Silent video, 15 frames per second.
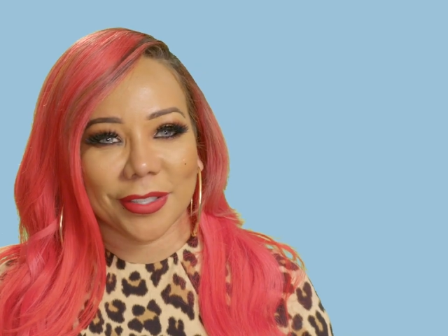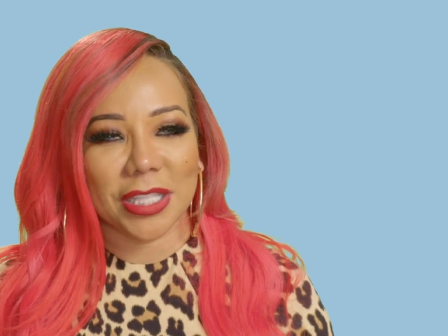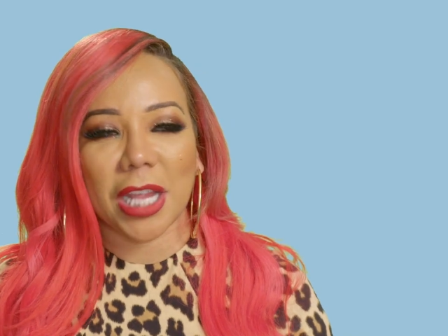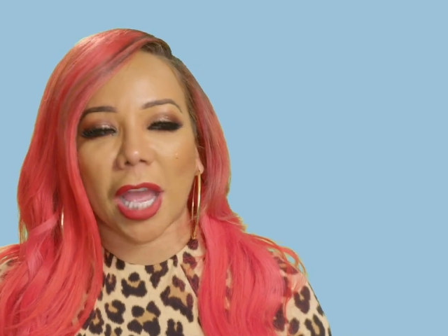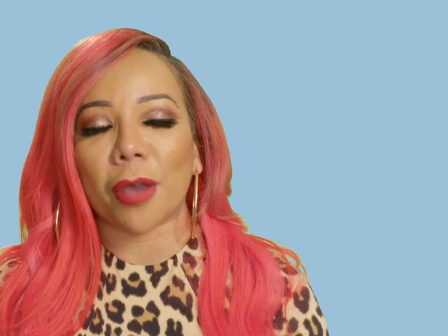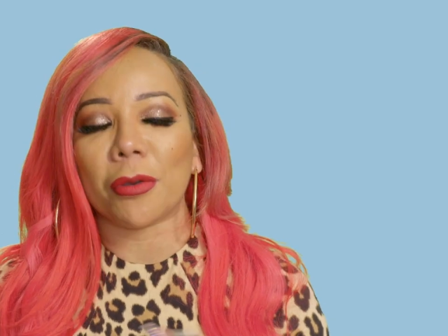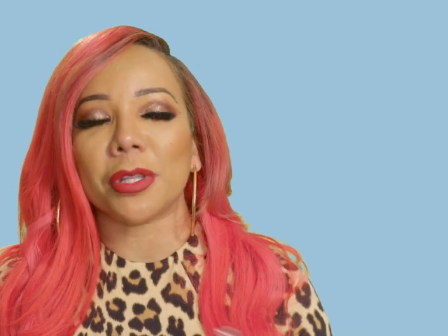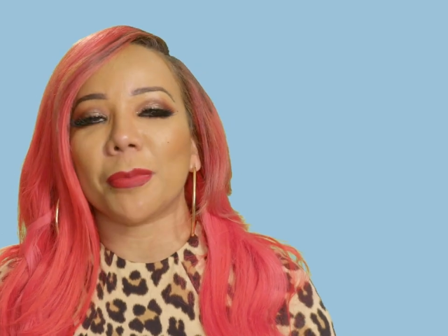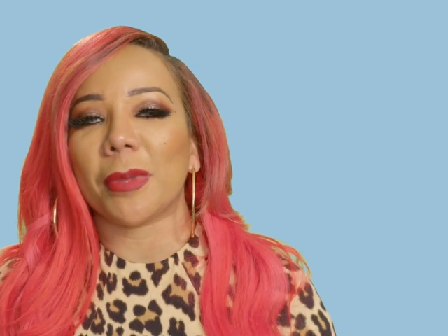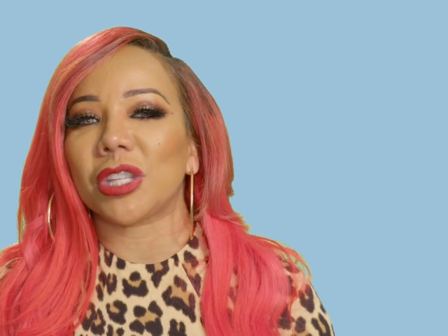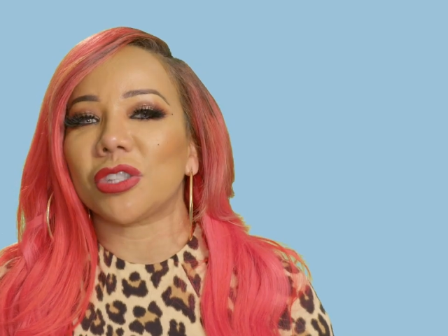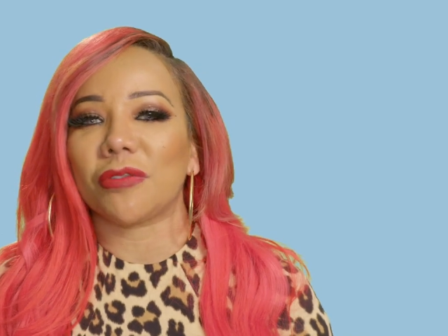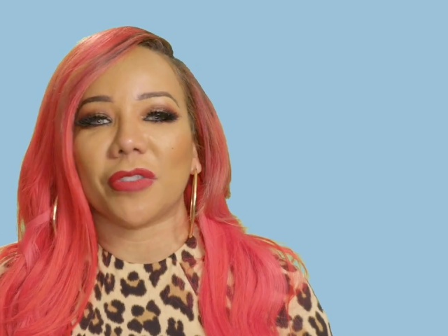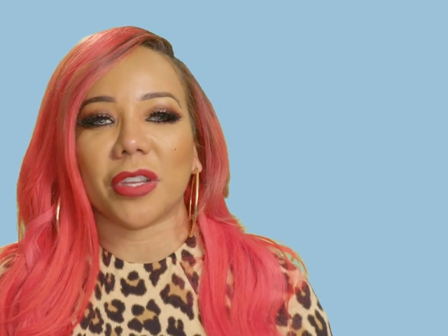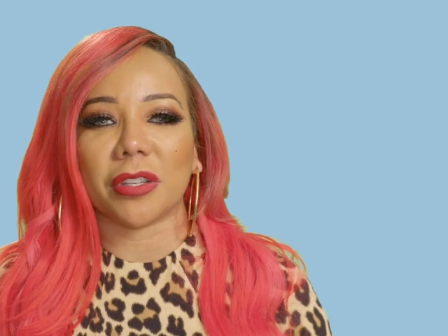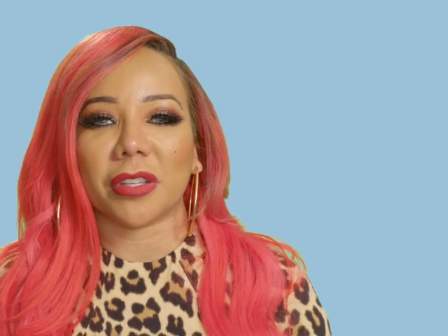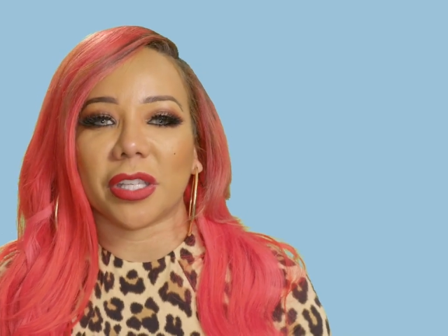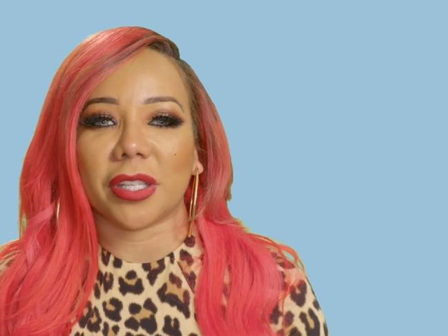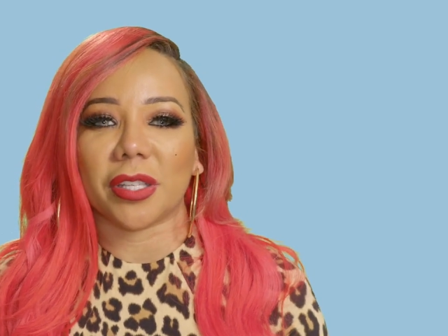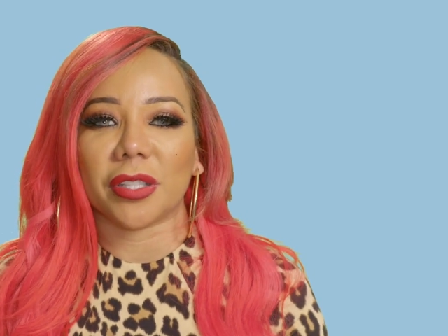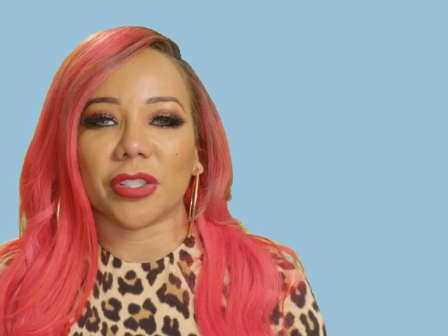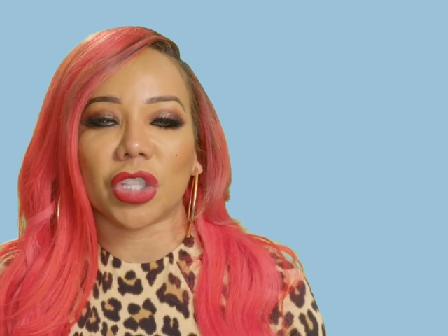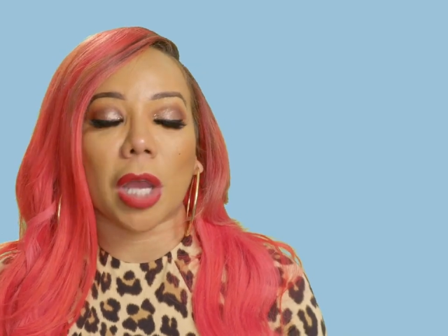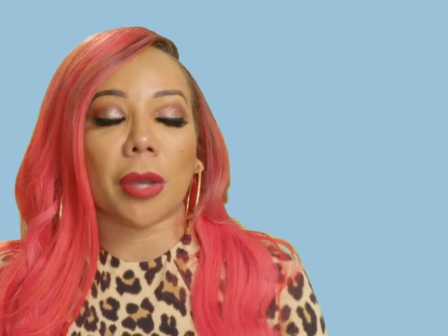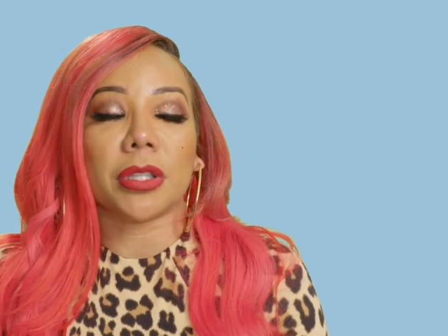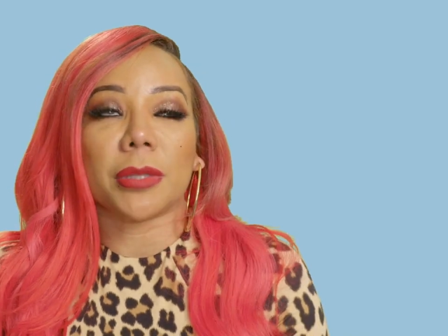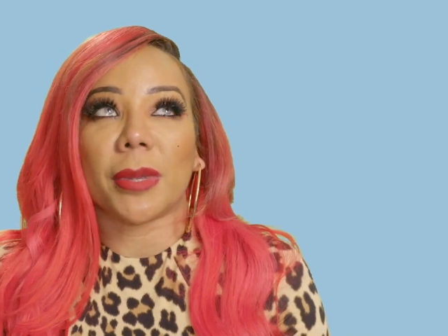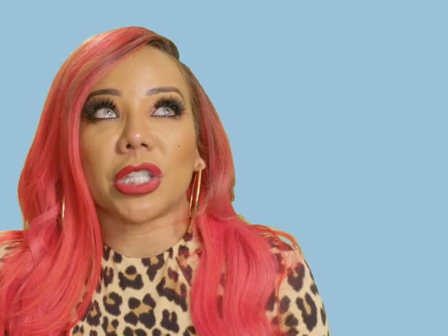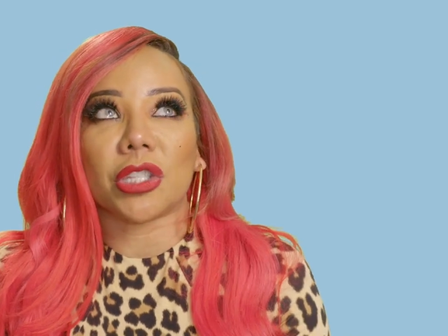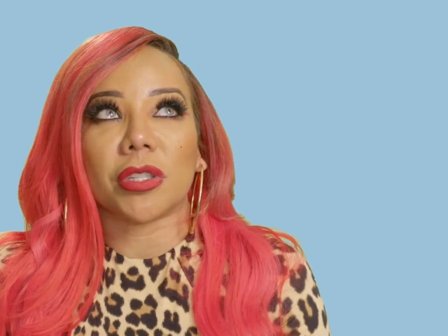She always made you feel good. She
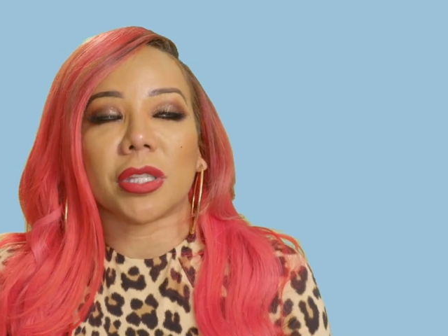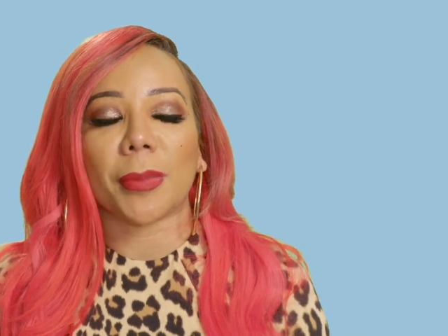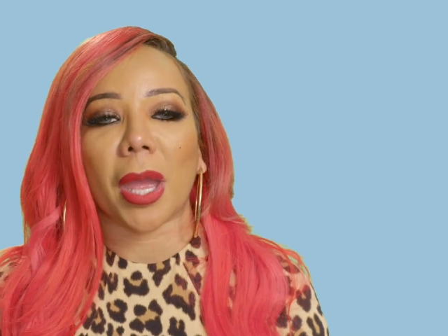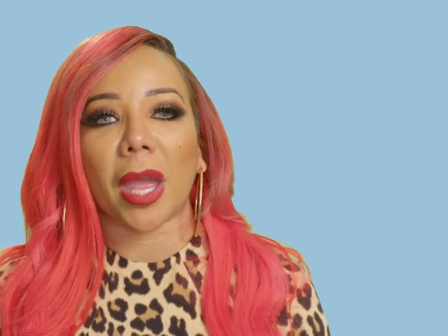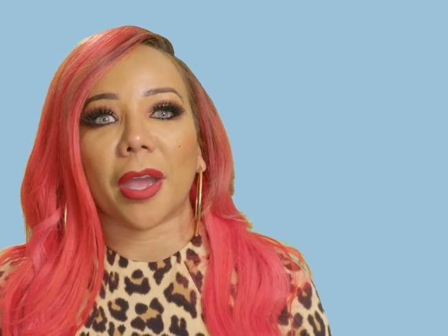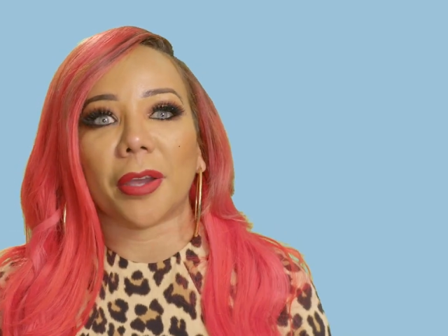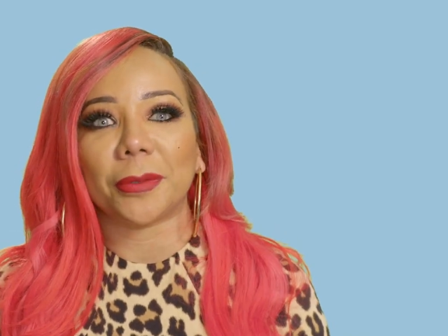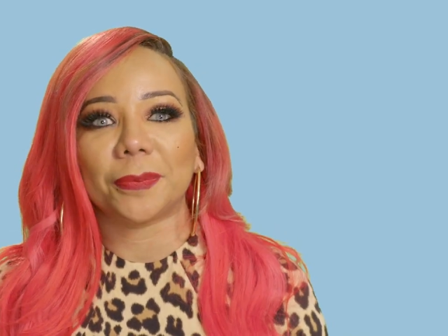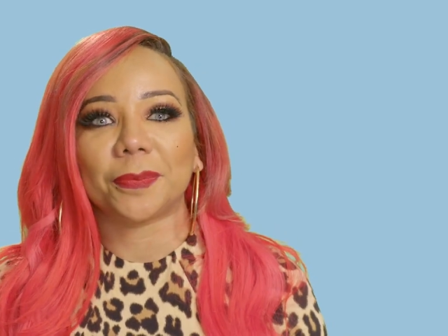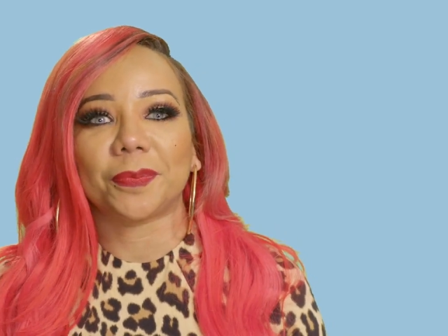always made you smile